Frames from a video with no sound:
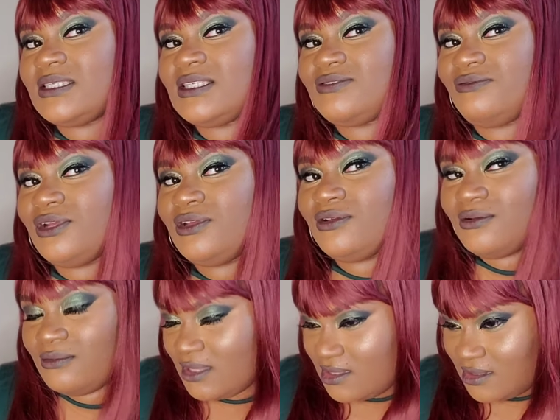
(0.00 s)
is
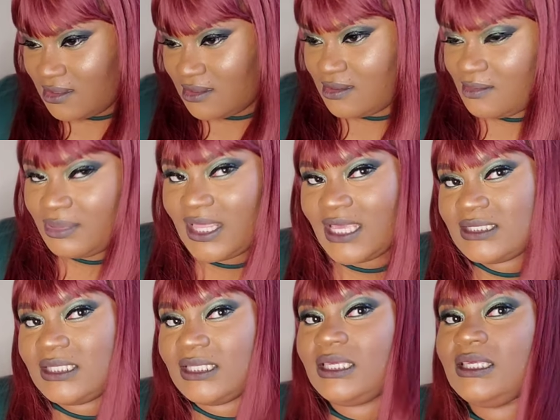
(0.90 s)
real
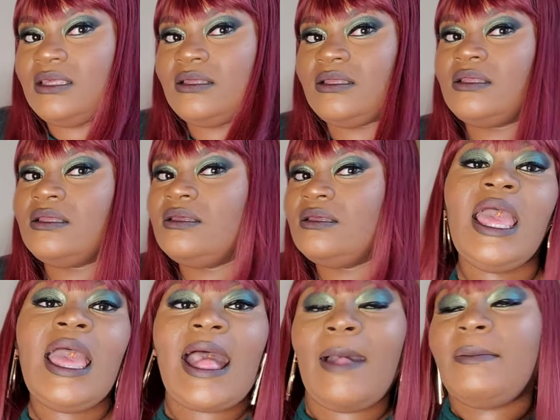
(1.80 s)
plasticky. I